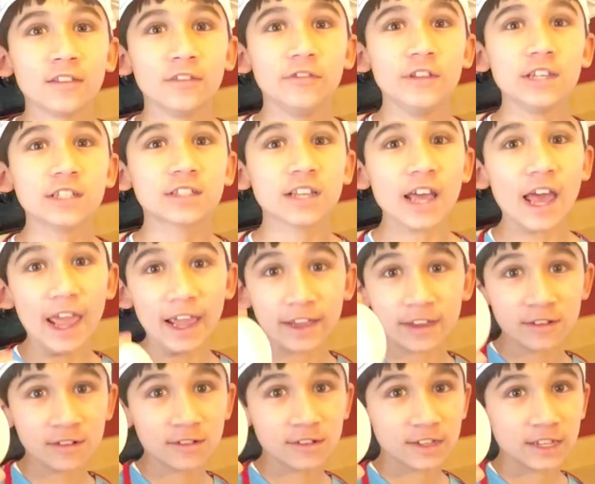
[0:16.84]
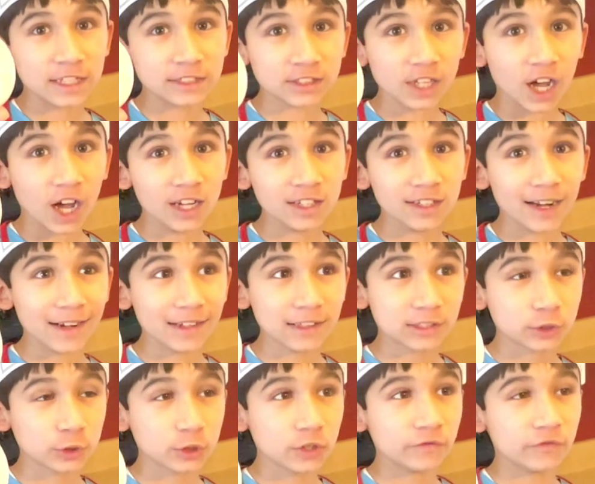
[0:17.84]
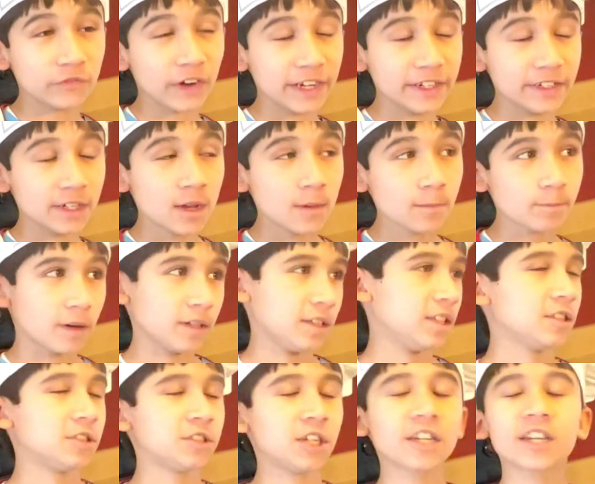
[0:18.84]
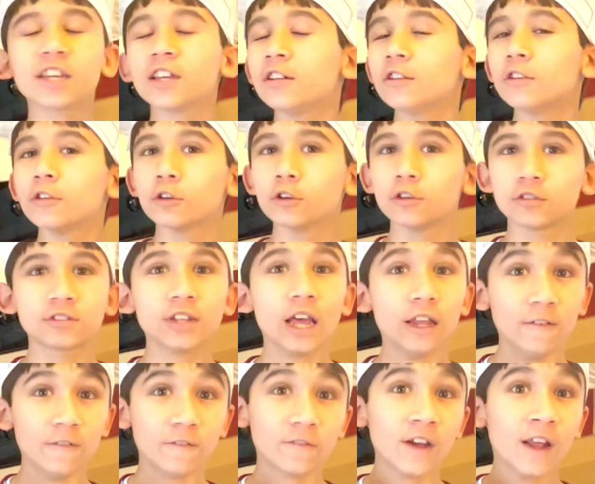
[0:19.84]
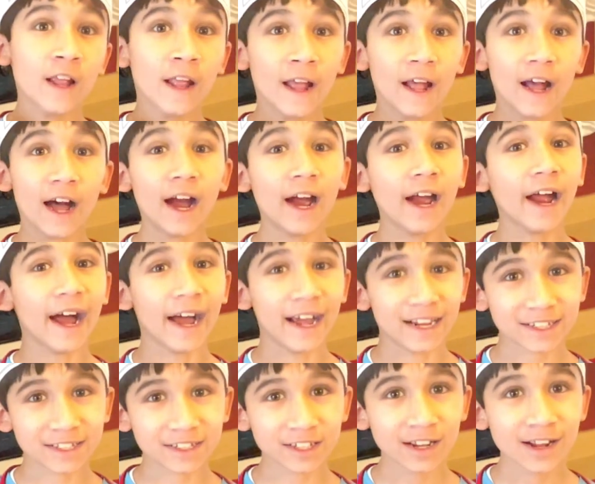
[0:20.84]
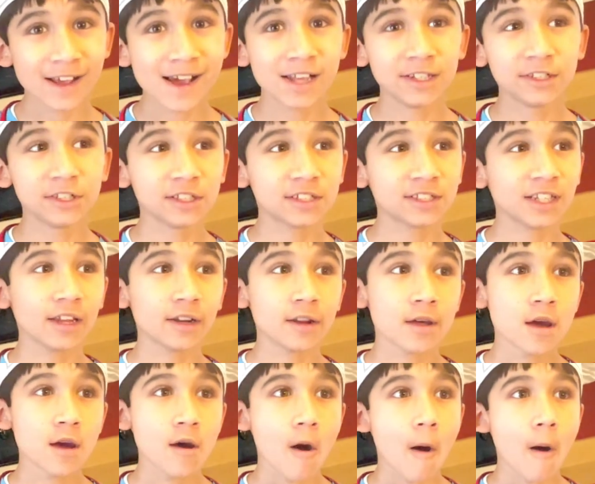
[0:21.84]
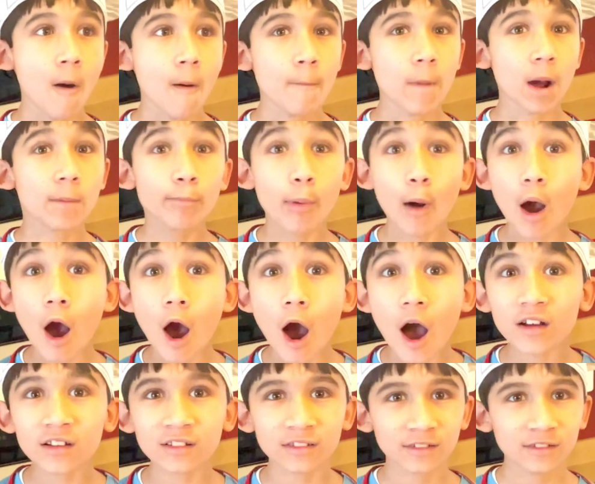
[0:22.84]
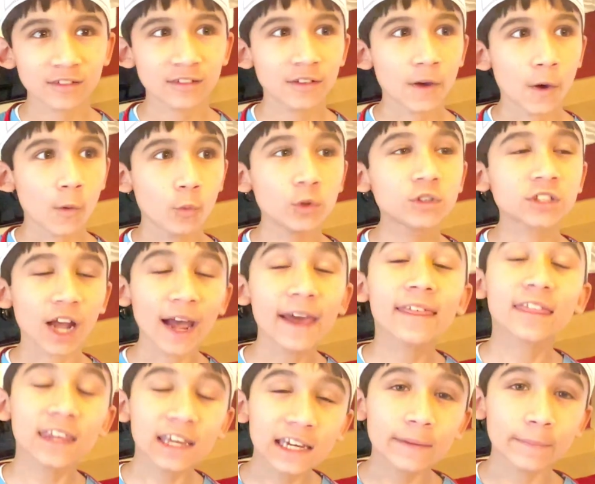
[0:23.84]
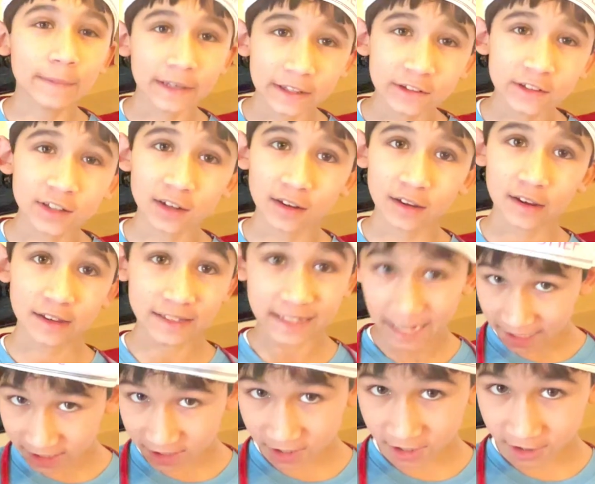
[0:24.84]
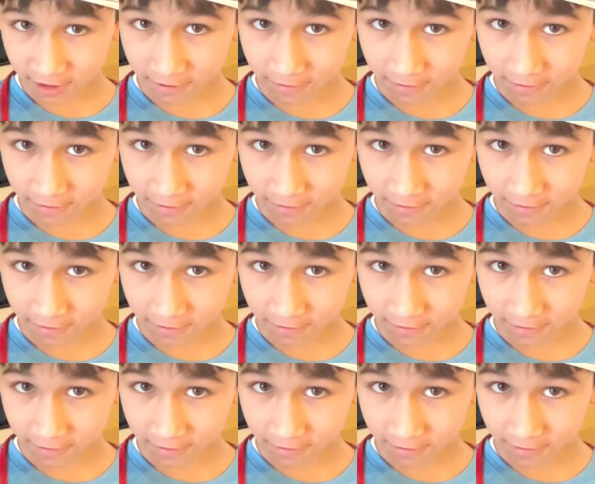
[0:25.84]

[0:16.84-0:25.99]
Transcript: This egg is halal certified by the chicken herself. I asked, and she said, "Bak bak," which I think means yes.